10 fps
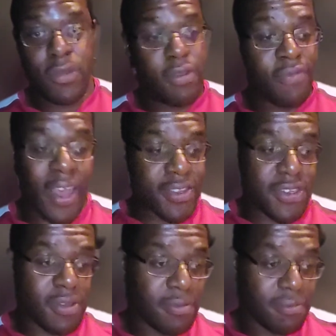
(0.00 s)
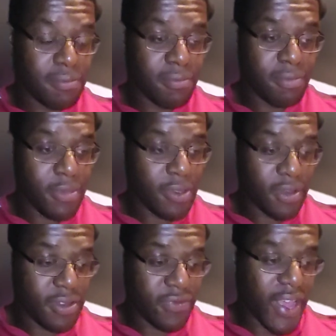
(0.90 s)
Facts.
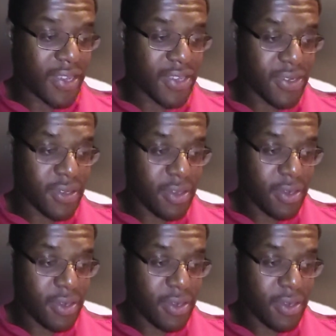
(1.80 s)
It's facts.